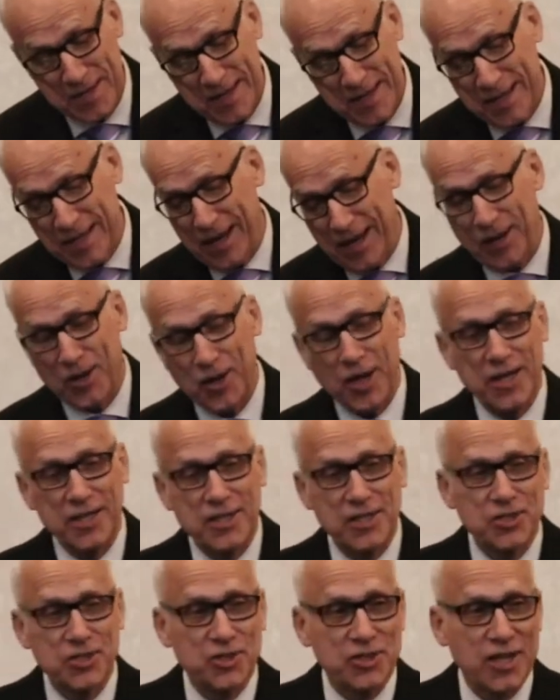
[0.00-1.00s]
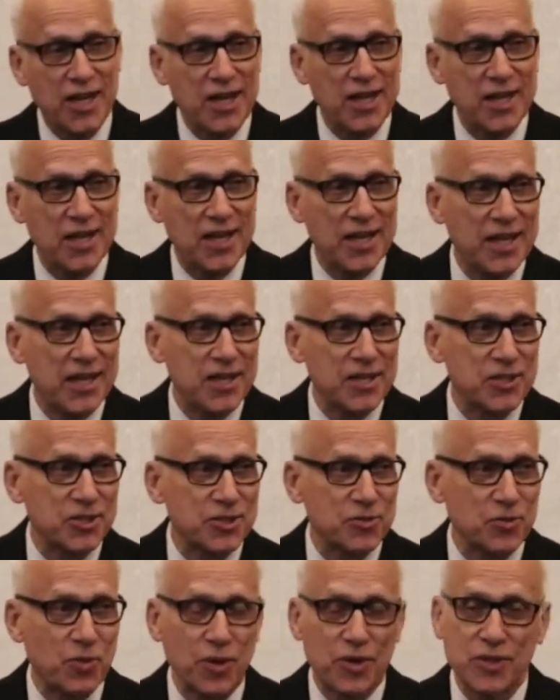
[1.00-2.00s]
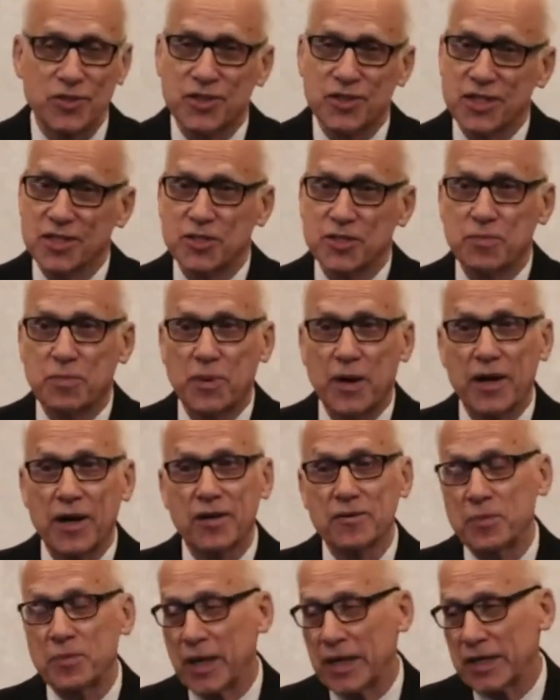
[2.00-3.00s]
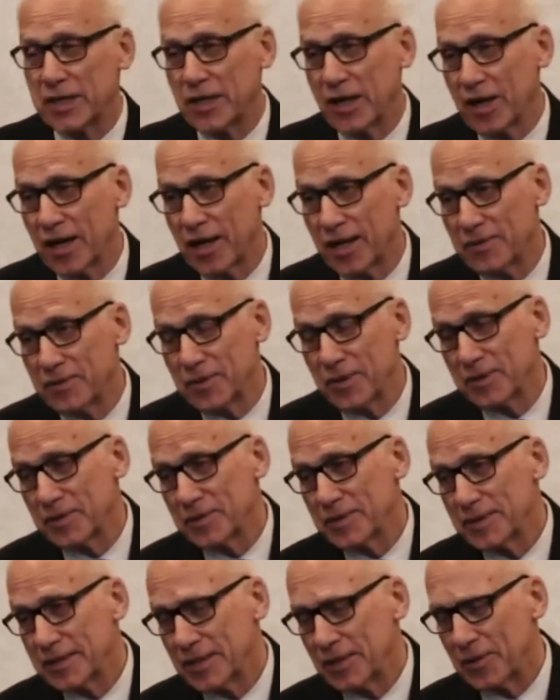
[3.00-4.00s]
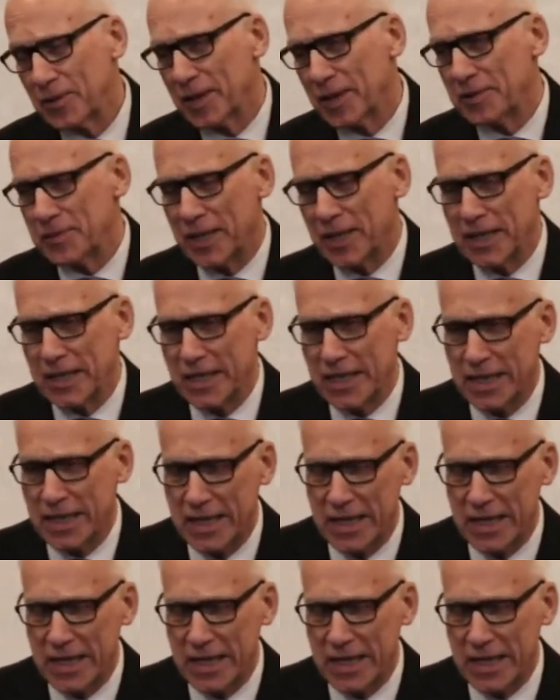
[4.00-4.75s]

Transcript: All I can say is words inspired by God, you know what I mean?